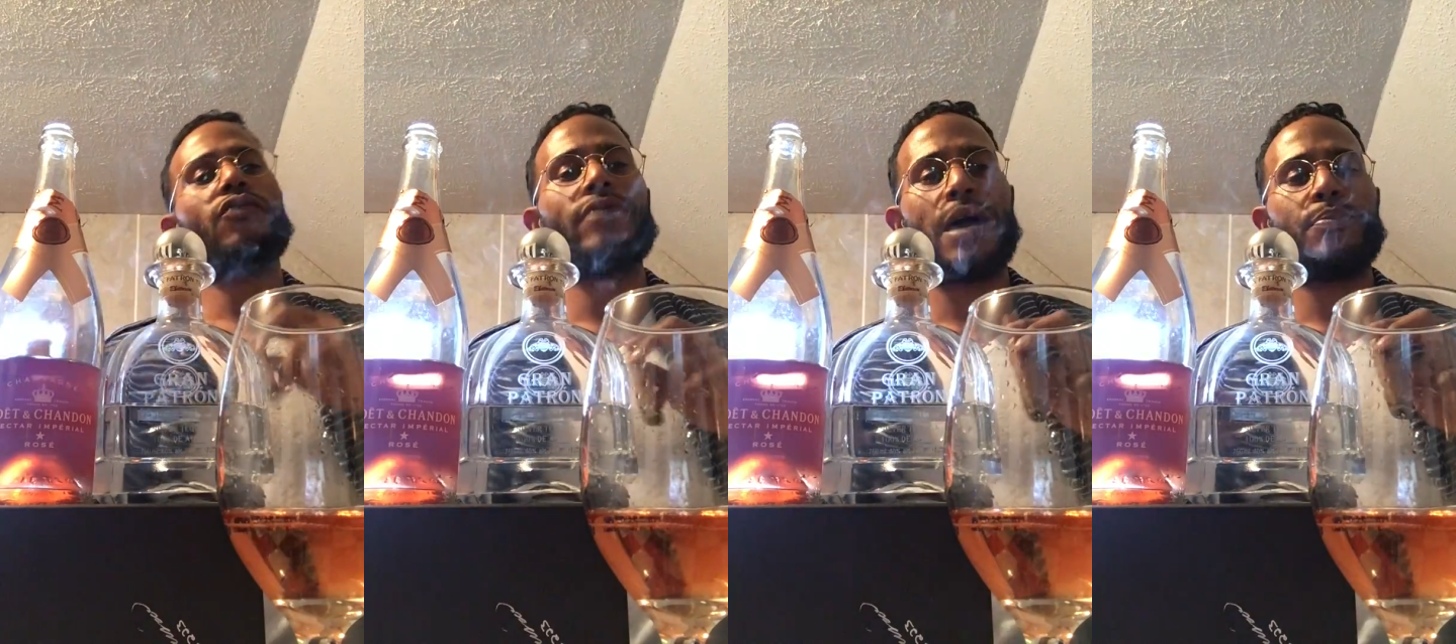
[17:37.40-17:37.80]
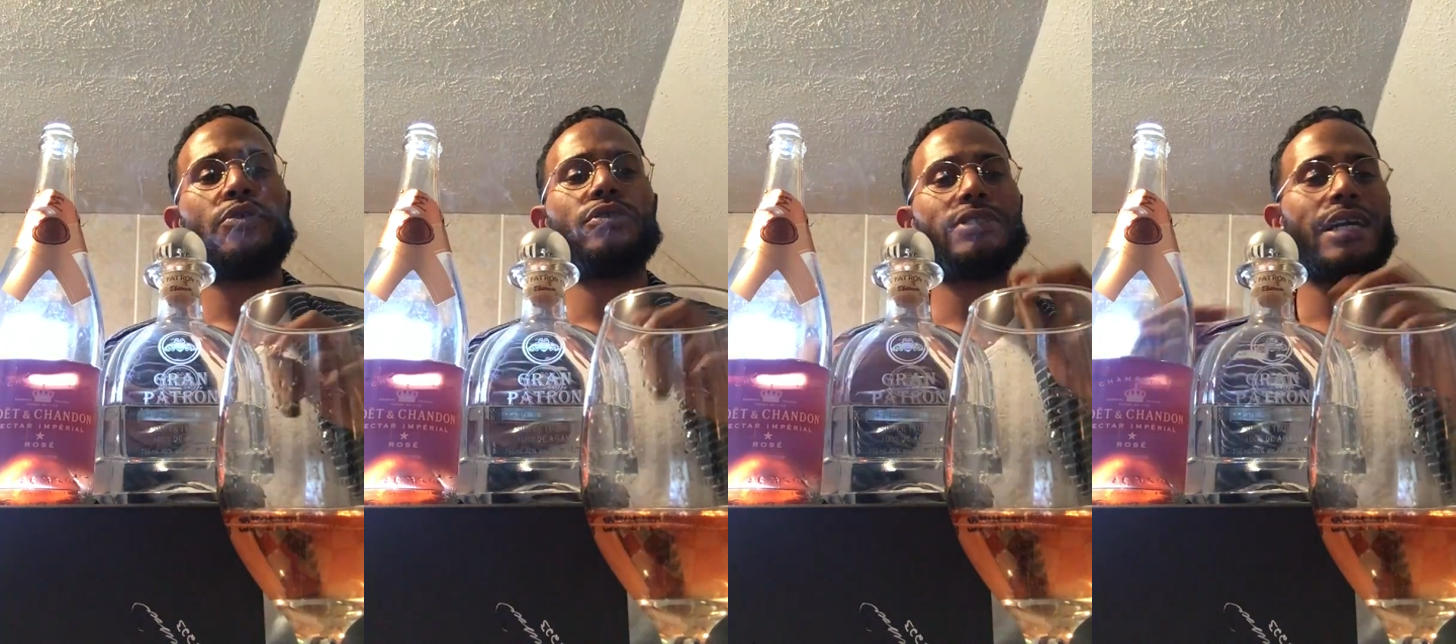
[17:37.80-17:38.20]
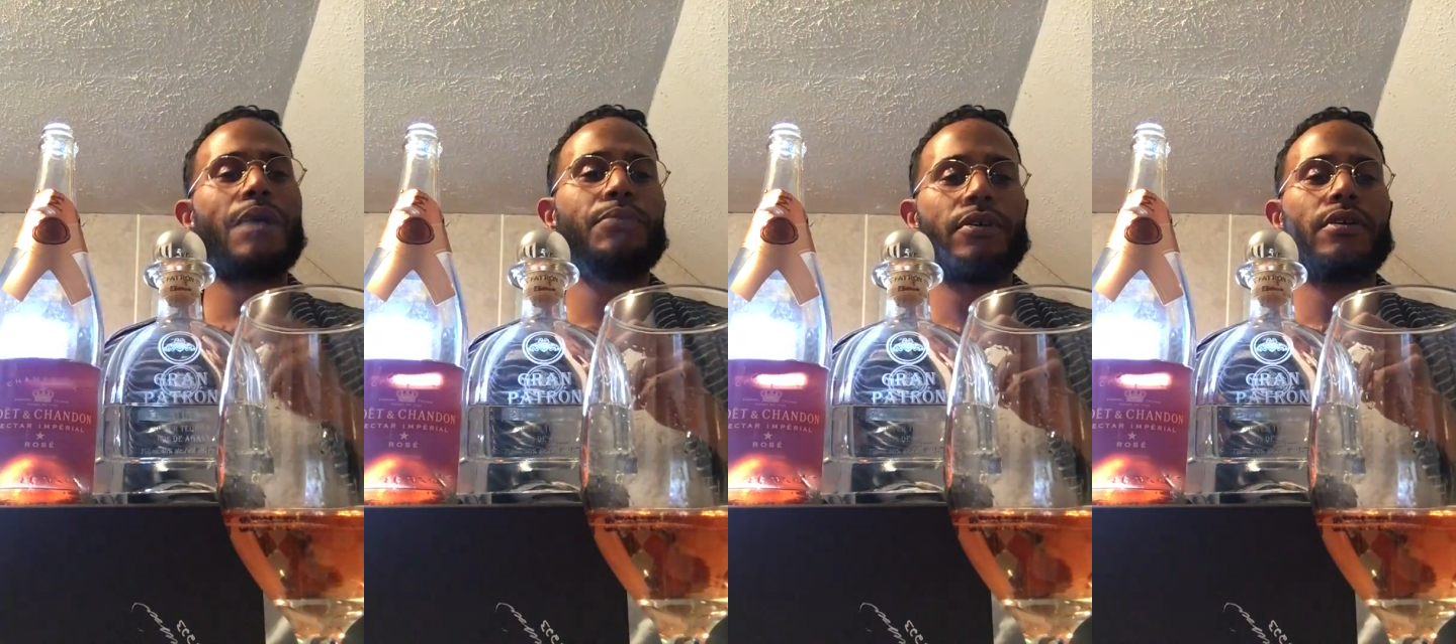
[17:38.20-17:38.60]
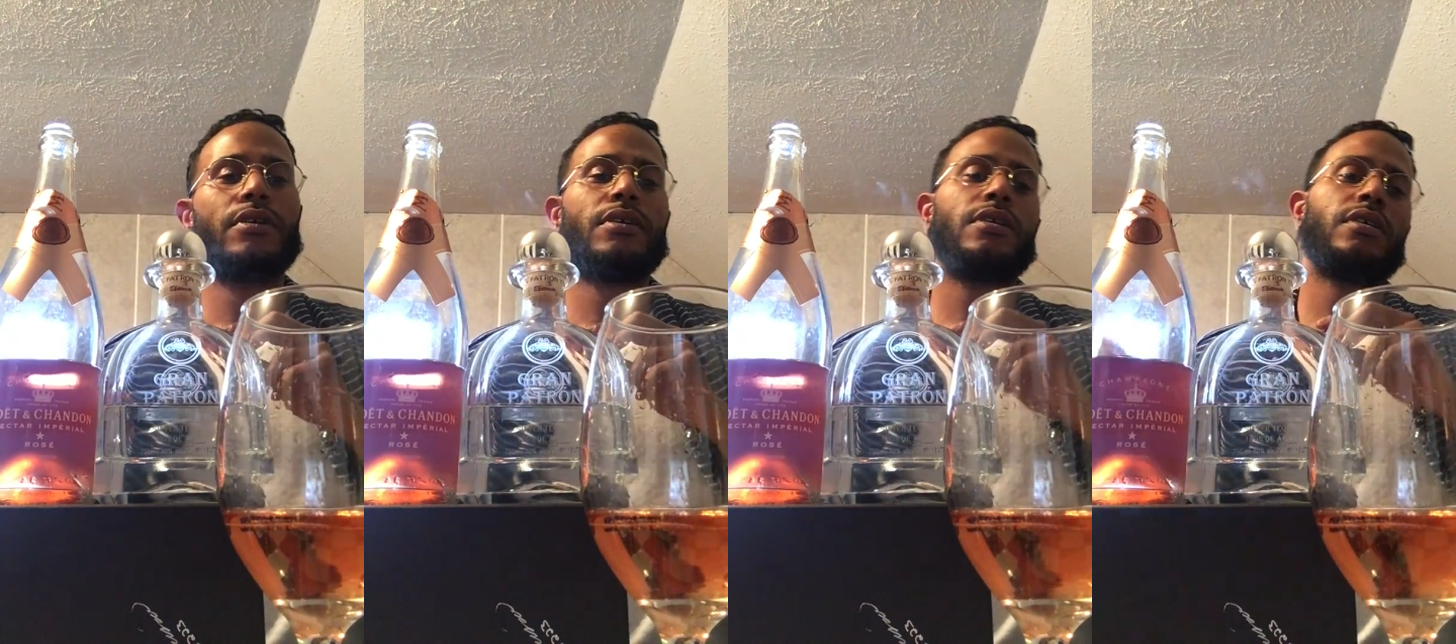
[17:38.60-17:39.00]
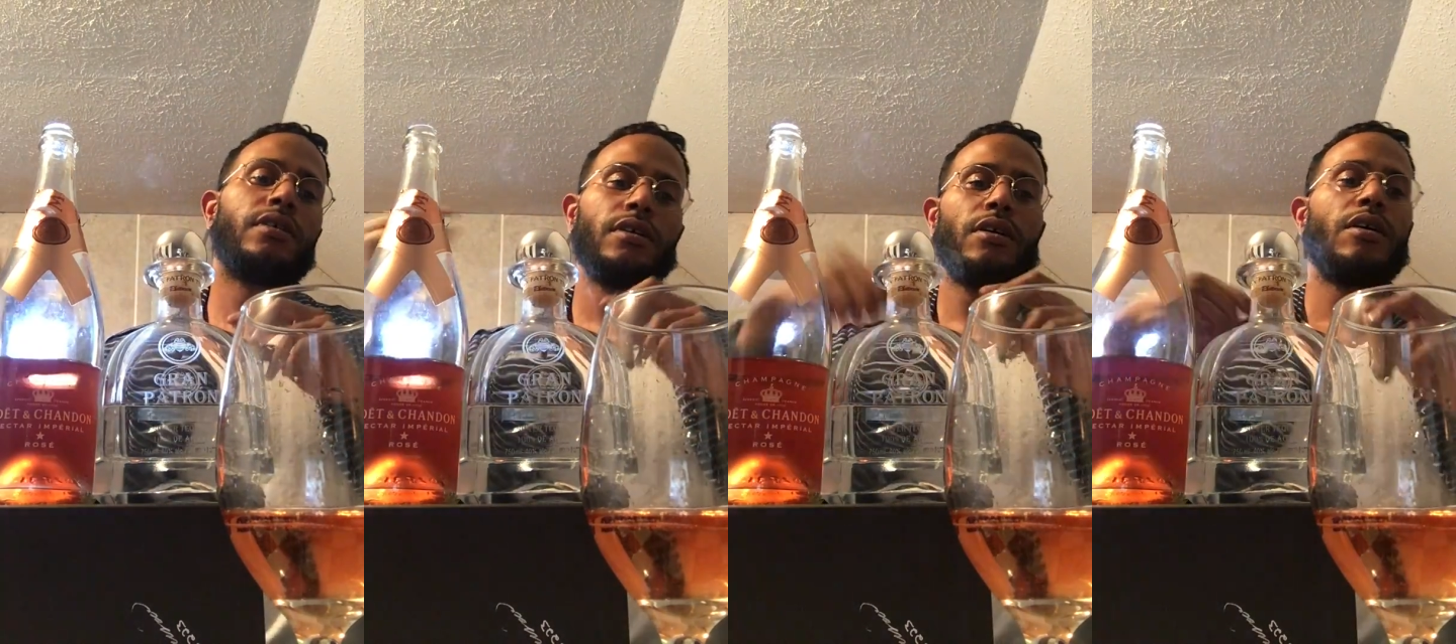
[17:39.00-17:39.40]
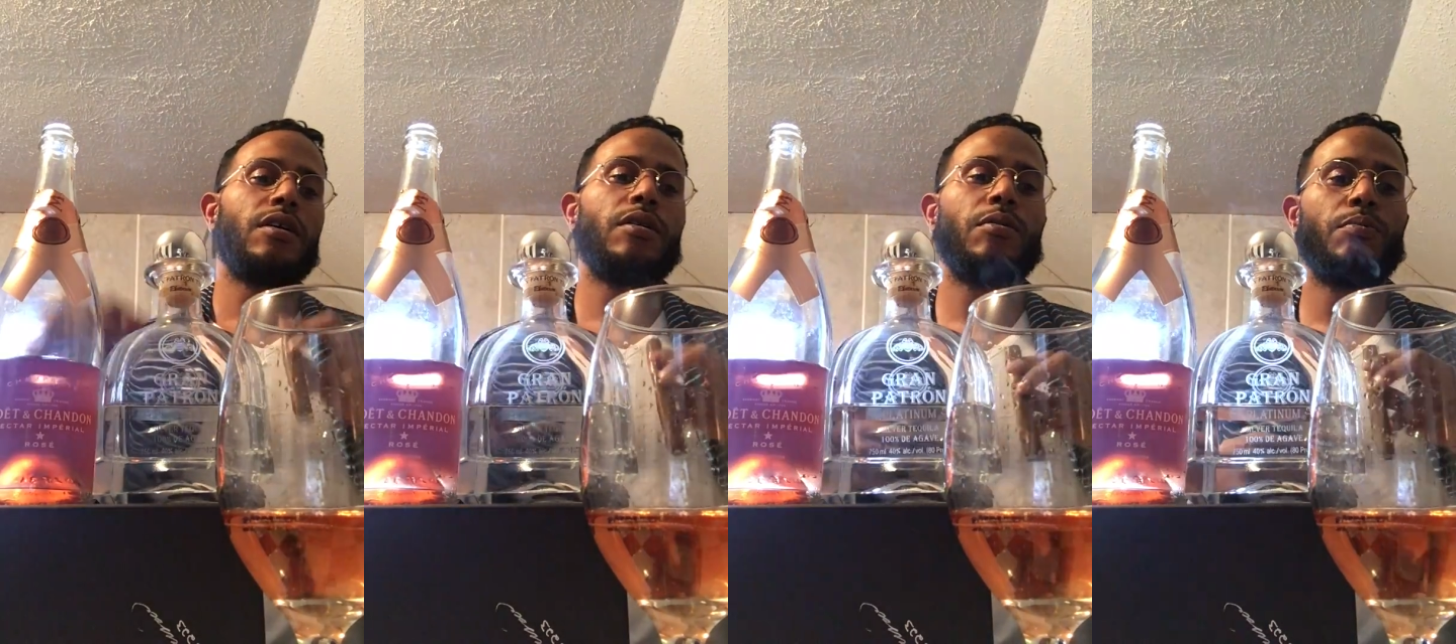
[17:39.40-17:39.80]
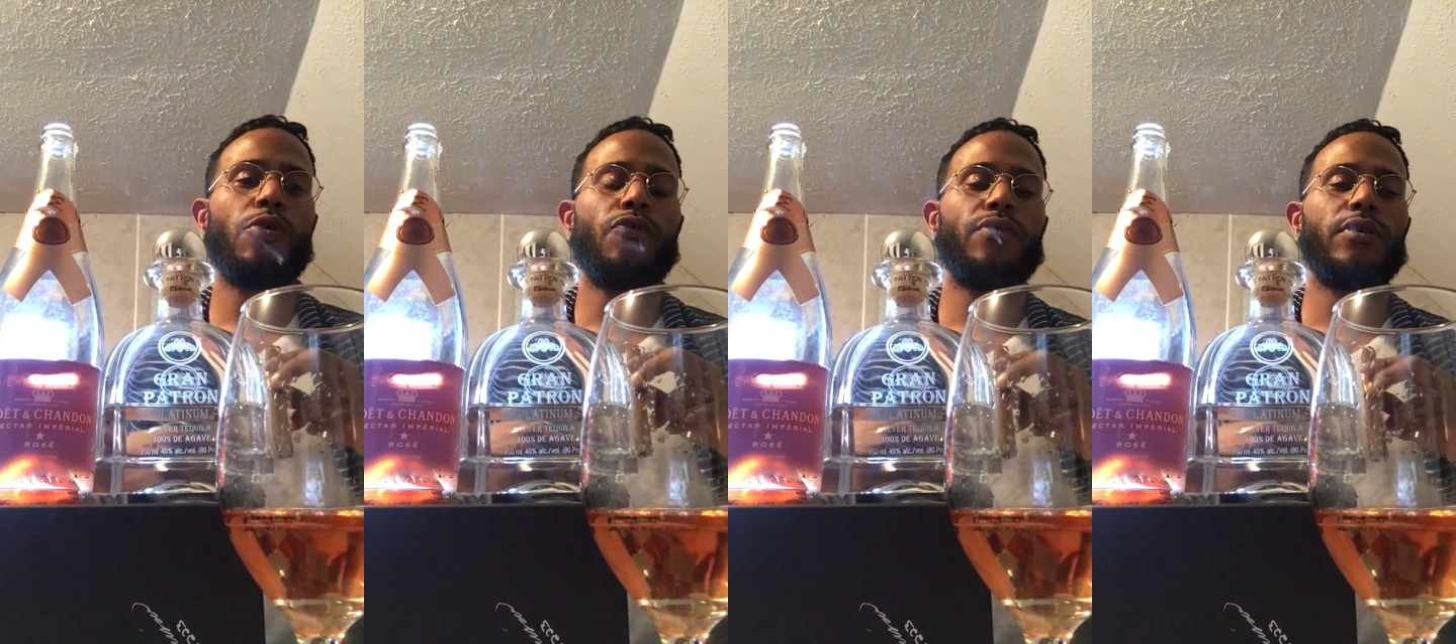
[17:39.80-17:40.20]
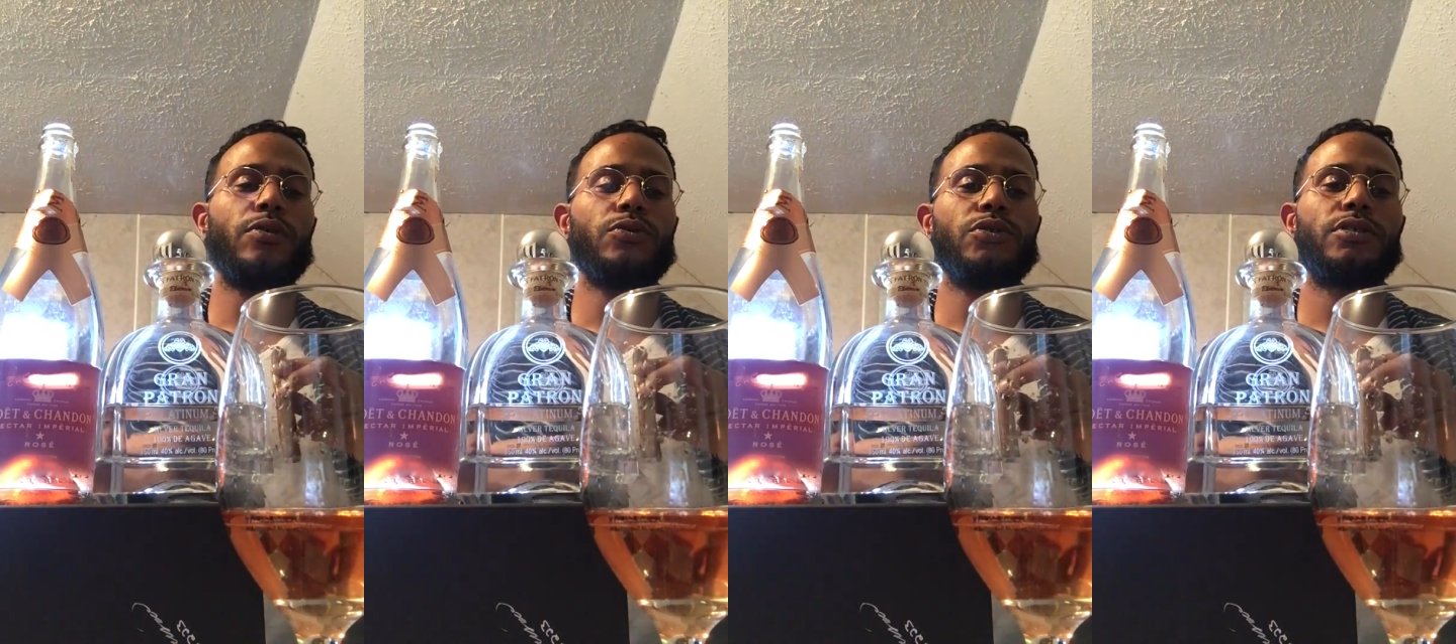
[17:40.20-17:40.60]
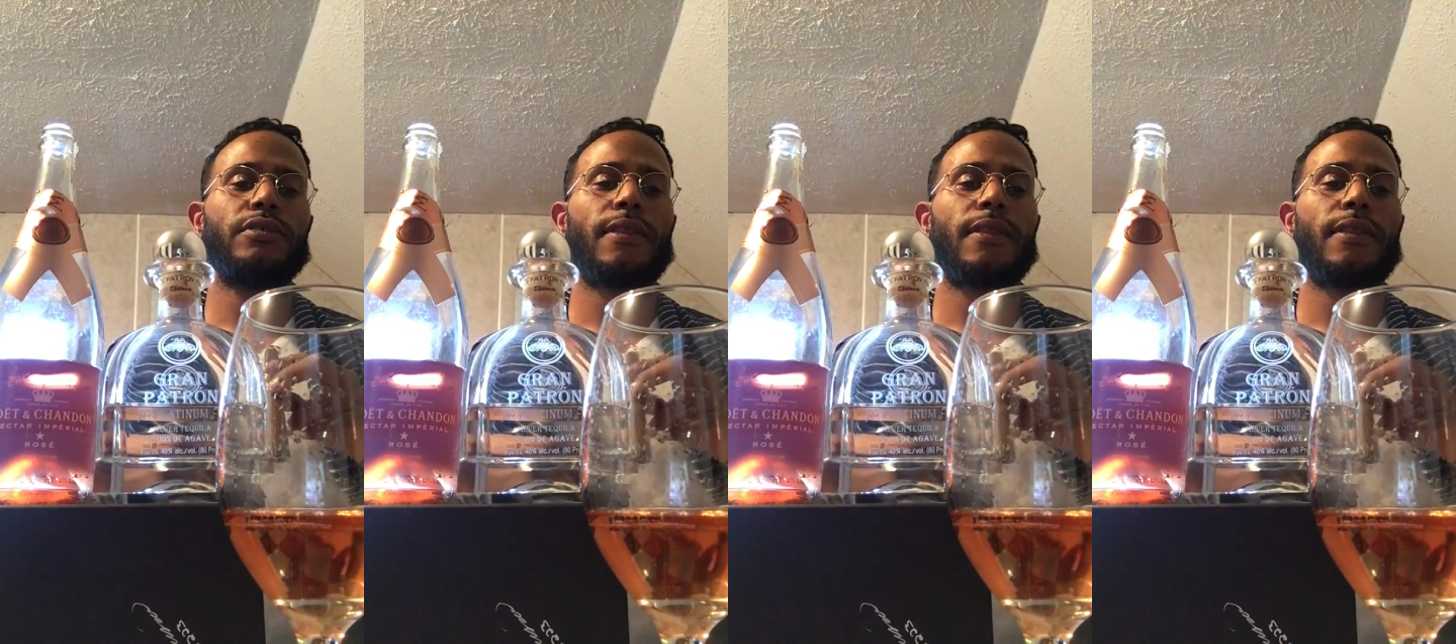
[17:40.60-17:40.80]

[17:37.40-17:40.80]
wrapper on top of both of those.